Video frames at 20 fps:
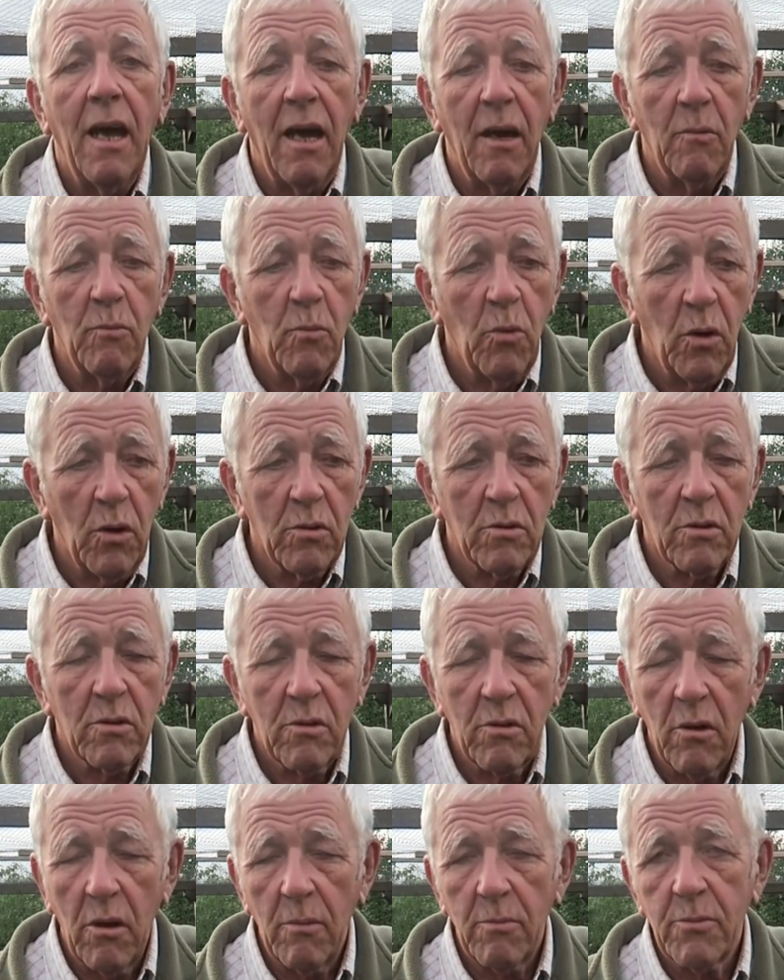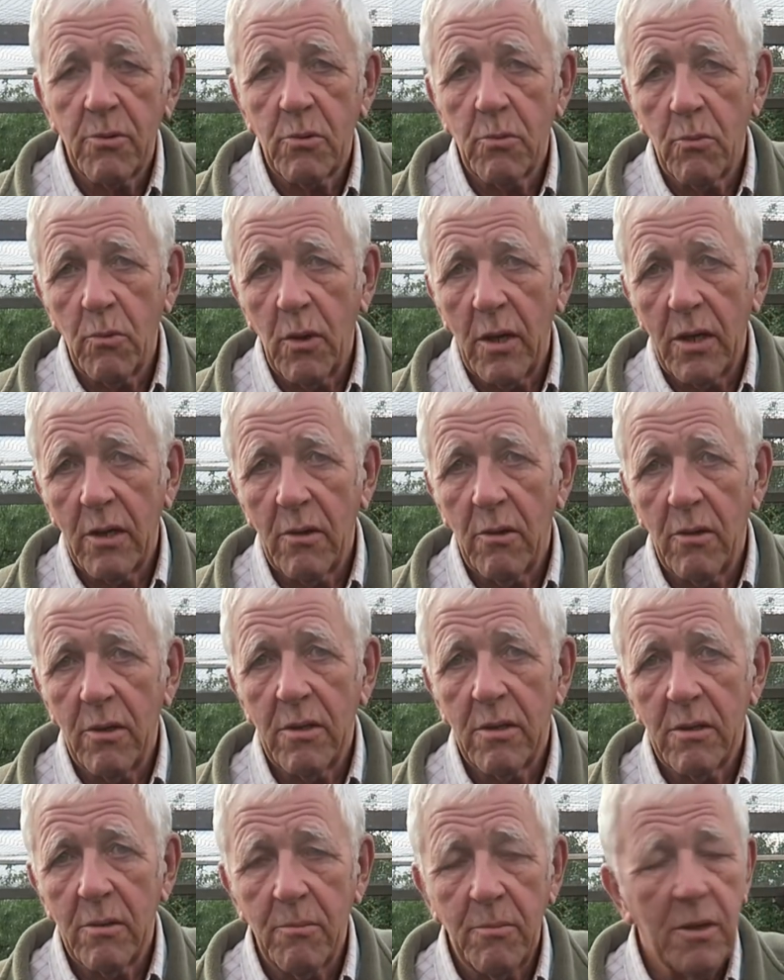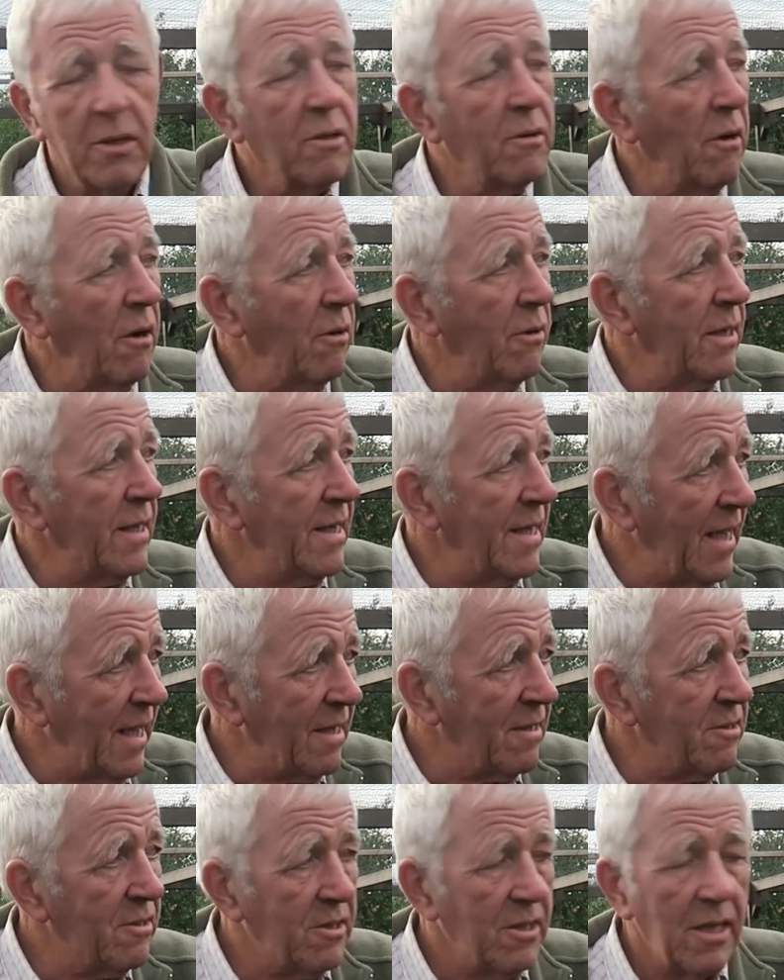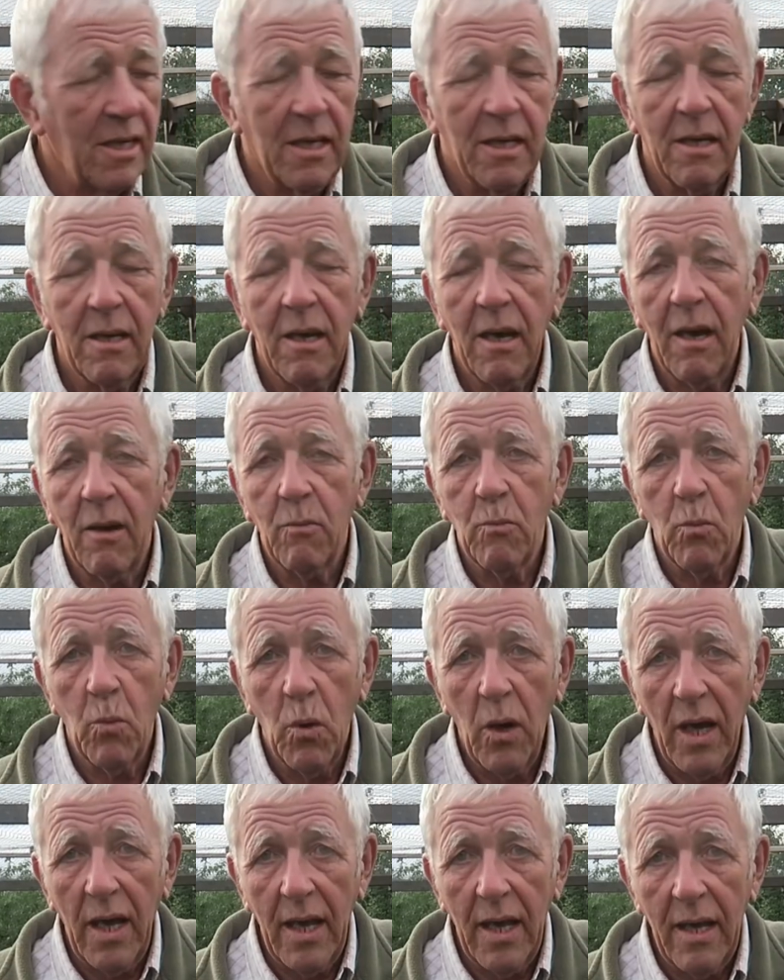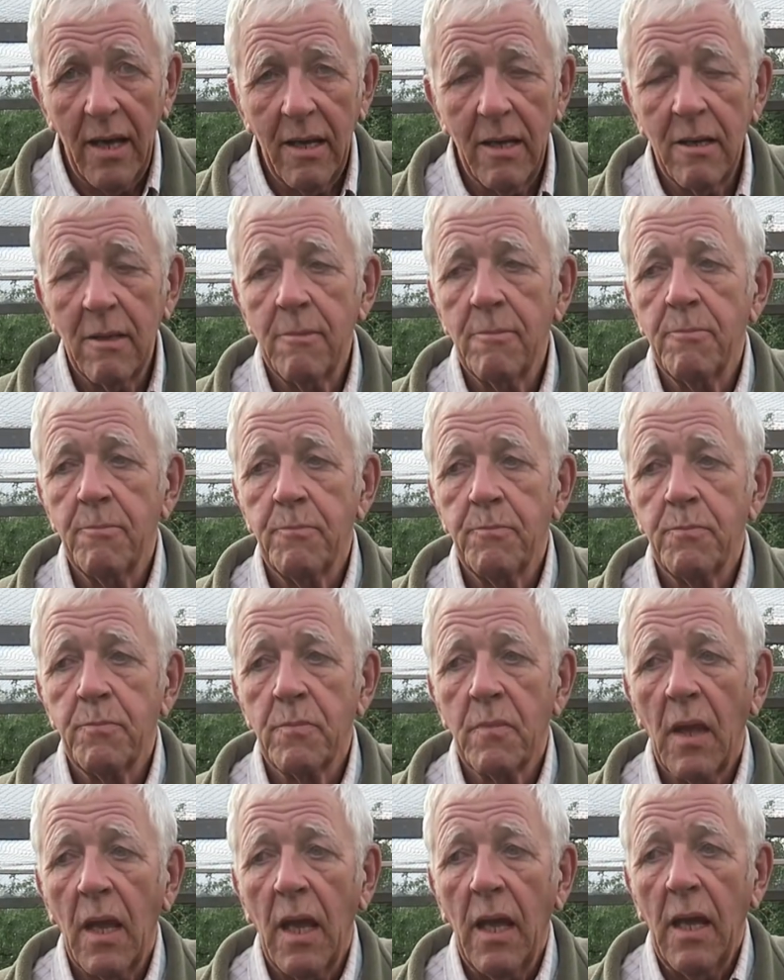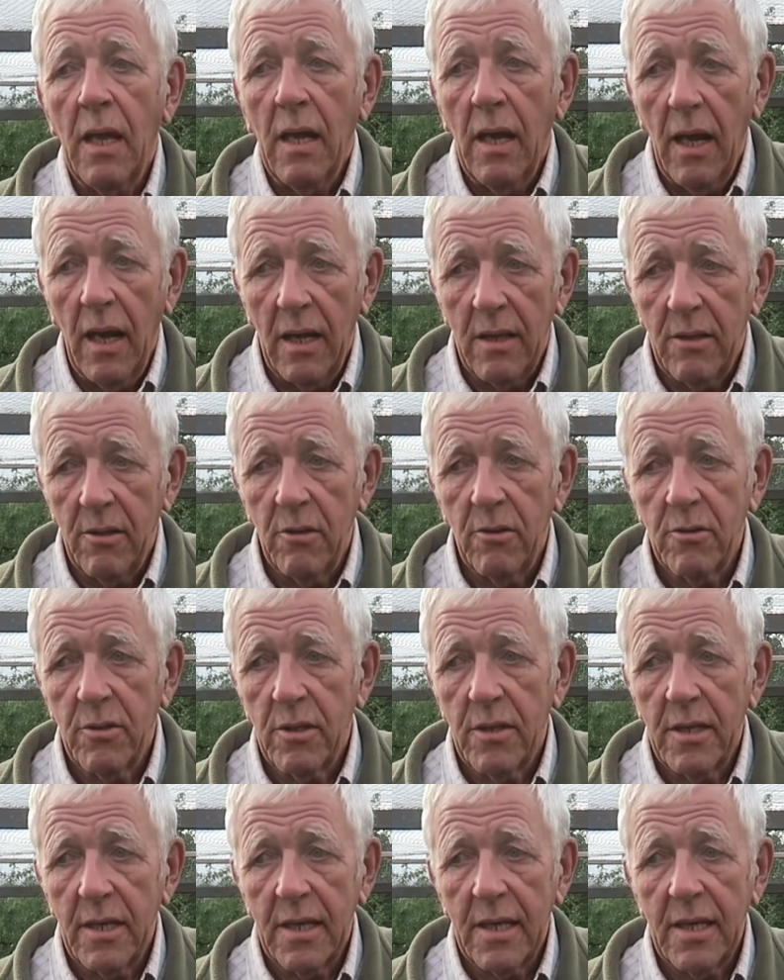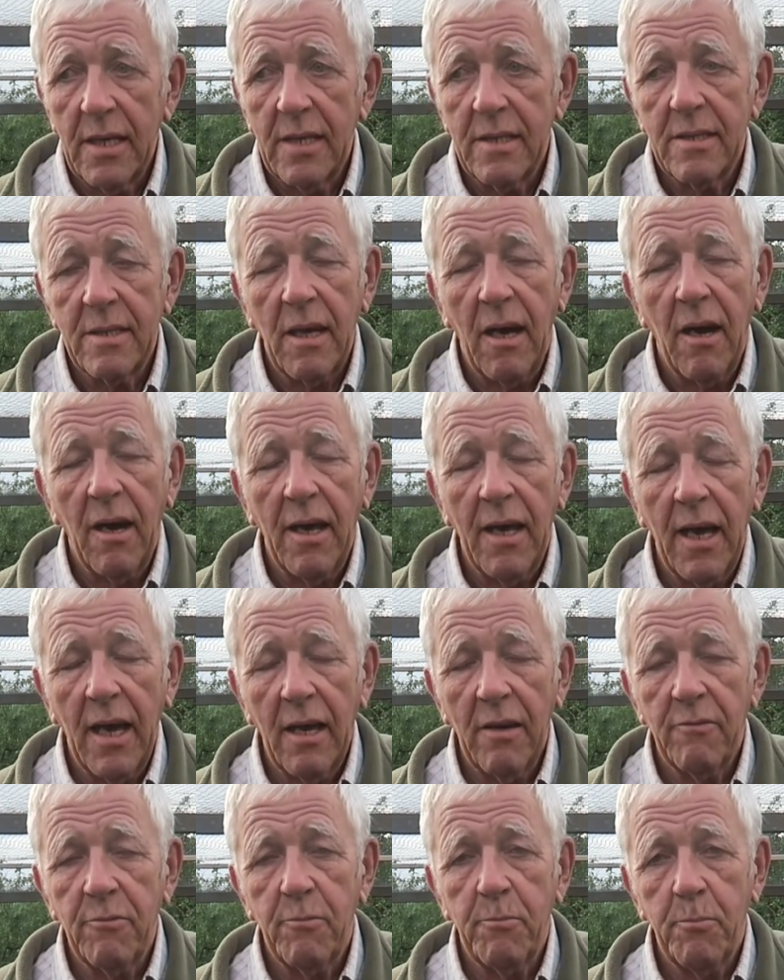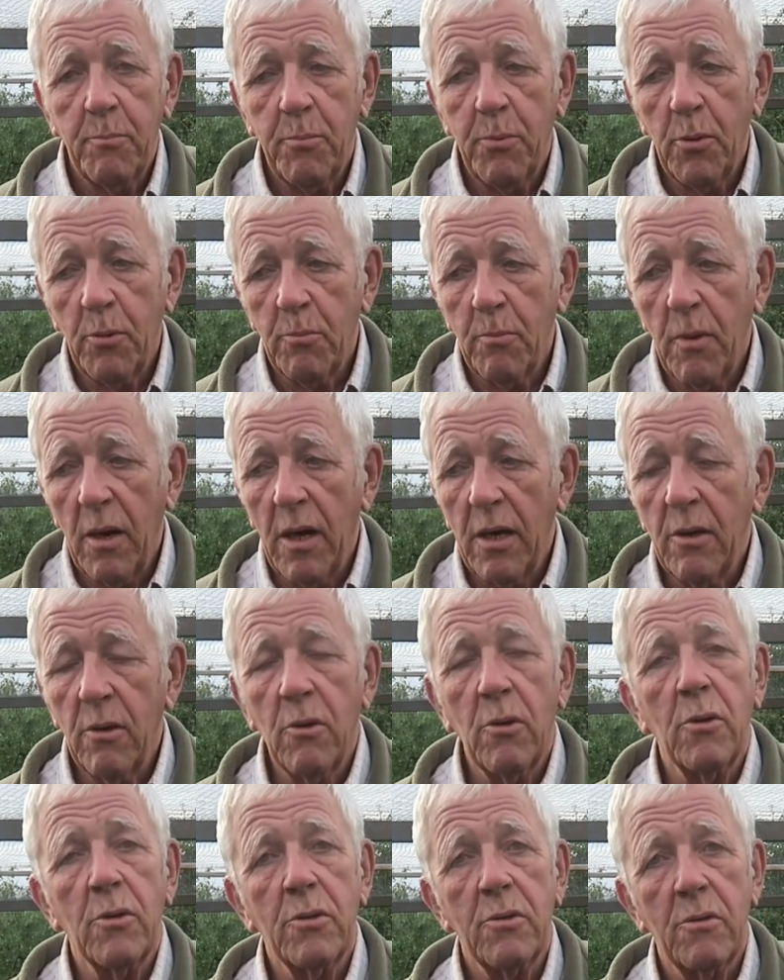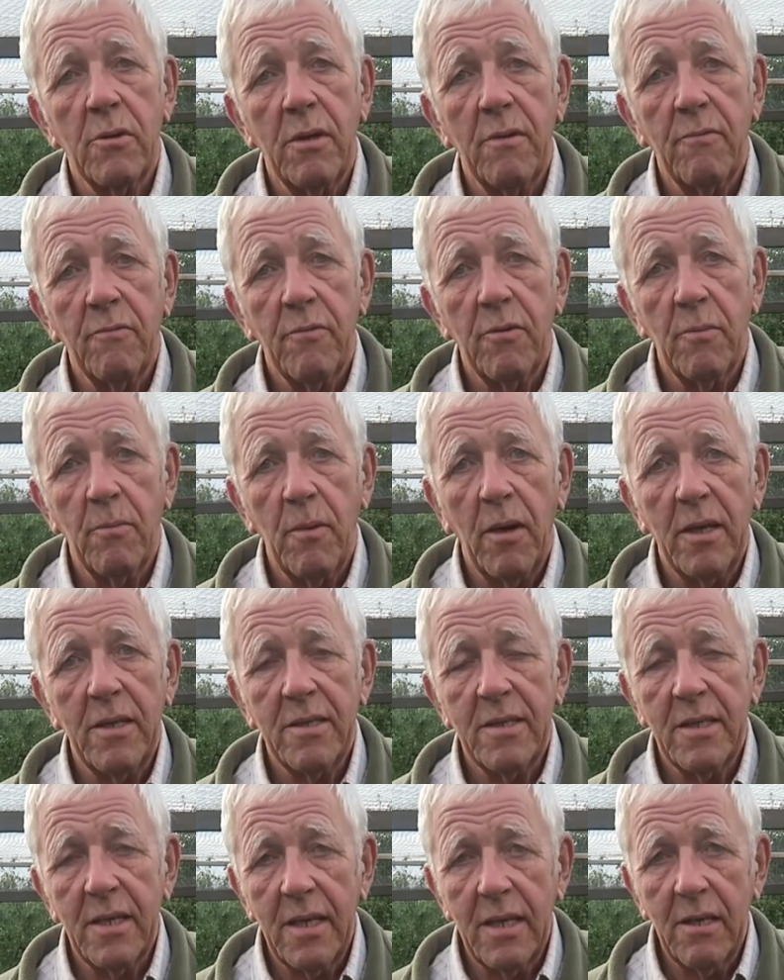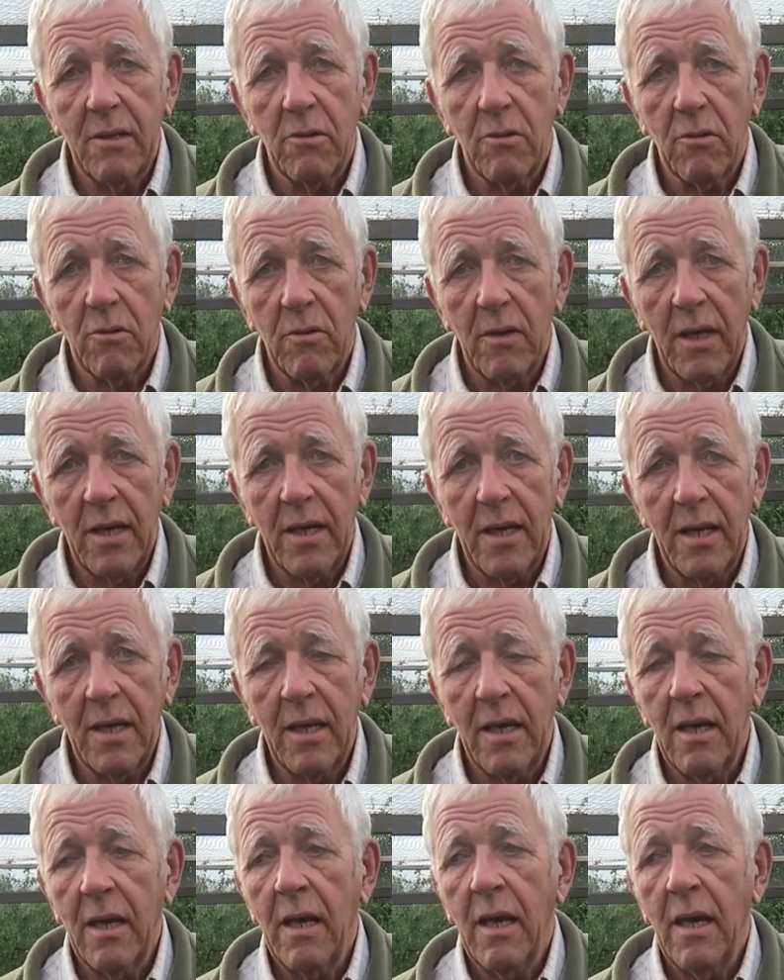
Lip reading: and what crops we're going to be growing next year and where. And the other thing is, I have put my order in for my seed already,